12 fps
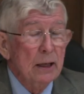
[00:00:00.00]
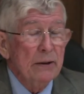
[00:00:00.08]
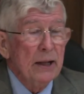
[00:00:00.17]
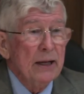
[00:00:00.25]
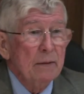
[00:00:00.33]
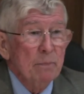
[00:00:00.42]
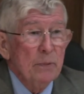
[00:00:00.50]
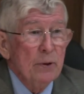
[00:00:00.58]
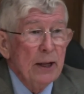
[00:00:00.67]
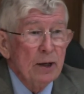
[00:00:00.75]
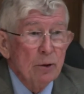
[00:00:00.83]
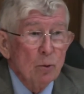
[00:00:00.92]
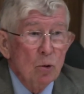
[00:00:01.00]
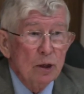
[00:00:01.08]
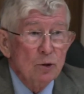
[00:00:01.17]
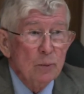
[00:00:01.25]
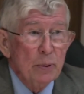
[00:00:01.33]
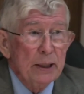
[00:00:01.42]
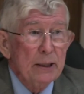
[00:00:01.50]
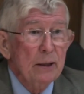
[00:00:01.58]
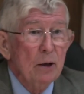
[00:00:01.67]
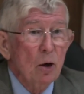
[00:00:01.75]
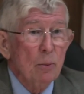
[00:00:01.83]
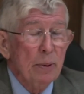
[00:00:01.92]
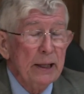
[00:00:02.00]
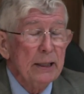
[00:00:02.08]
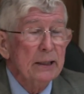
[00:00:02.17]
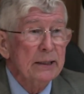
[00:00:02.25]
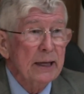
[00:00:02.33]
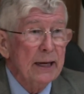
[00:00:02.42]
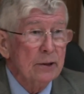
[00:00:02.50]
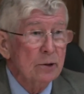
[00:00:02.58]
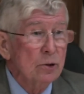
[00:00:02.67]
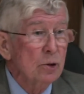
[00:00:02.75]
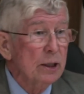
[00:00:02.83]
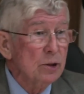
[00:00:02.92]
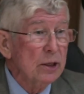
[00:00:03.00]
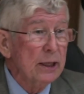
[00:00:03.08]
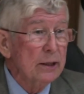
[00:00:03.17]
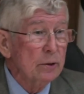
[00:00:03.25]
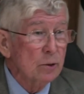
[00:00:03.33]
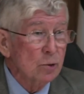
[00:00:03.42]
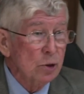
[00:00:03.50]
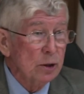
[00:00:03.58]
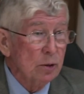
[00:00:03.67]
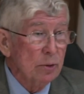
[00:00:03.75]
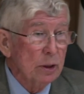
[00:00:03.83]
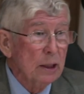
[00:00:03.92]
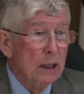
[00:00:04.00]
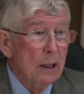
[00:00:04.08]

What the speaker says: They are the ones who are paying the taxes to educate those children.